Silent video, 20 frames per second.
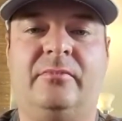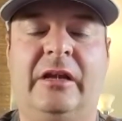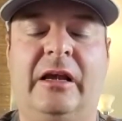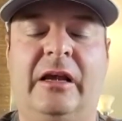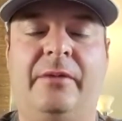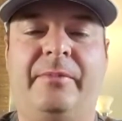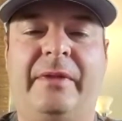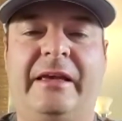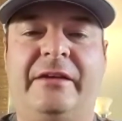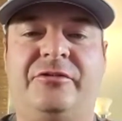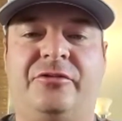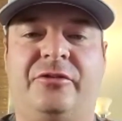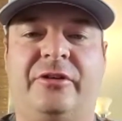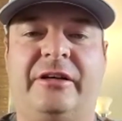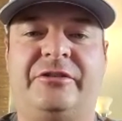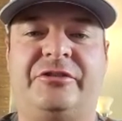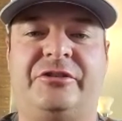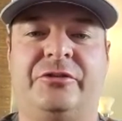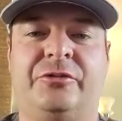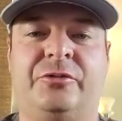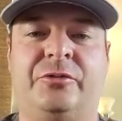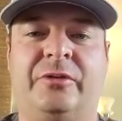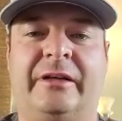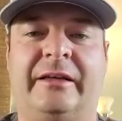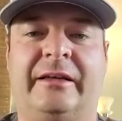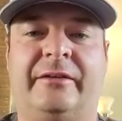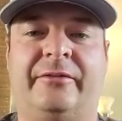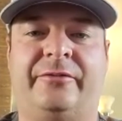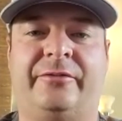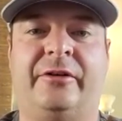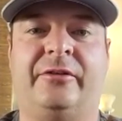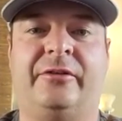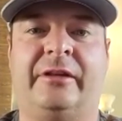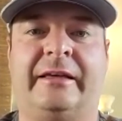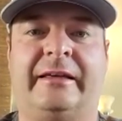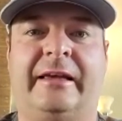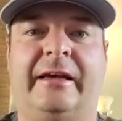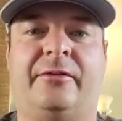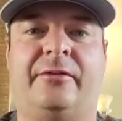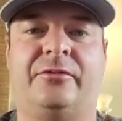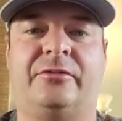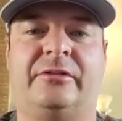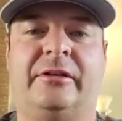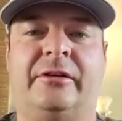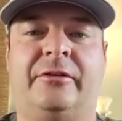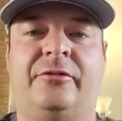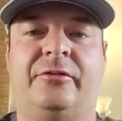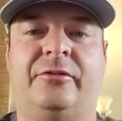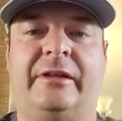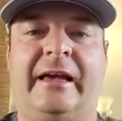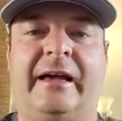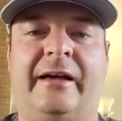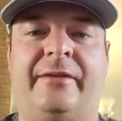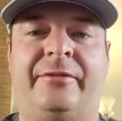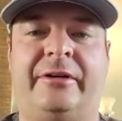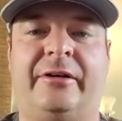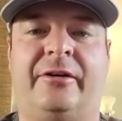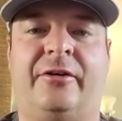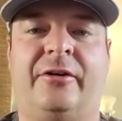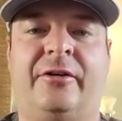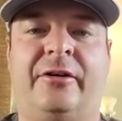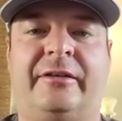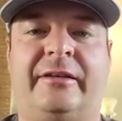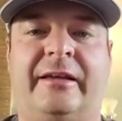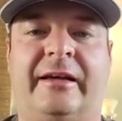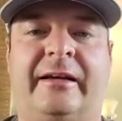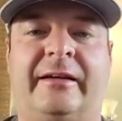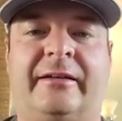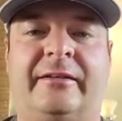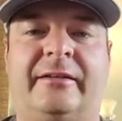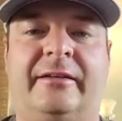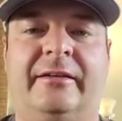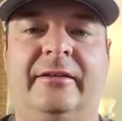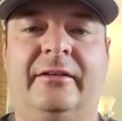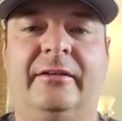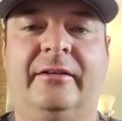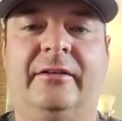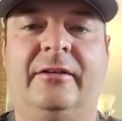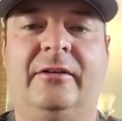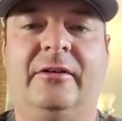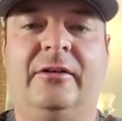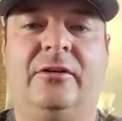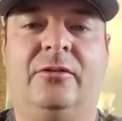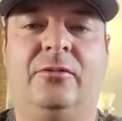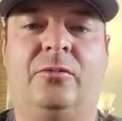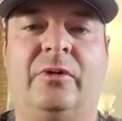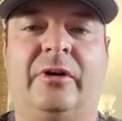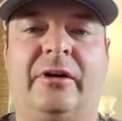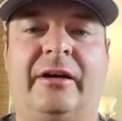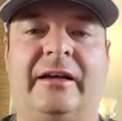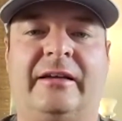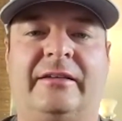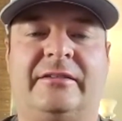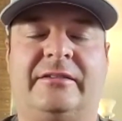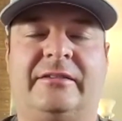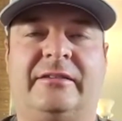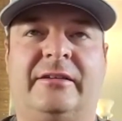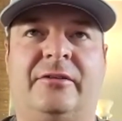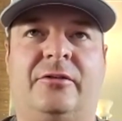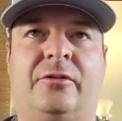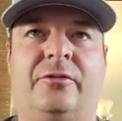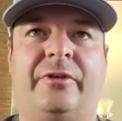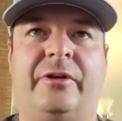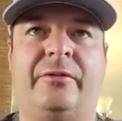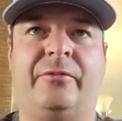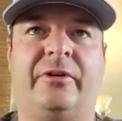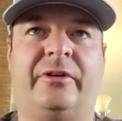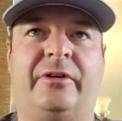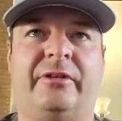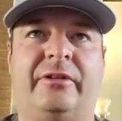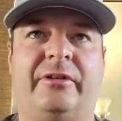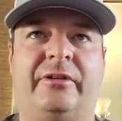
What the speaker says: major issue and it felt like yeah, I was literally having a heart attack. Whereas, if I would have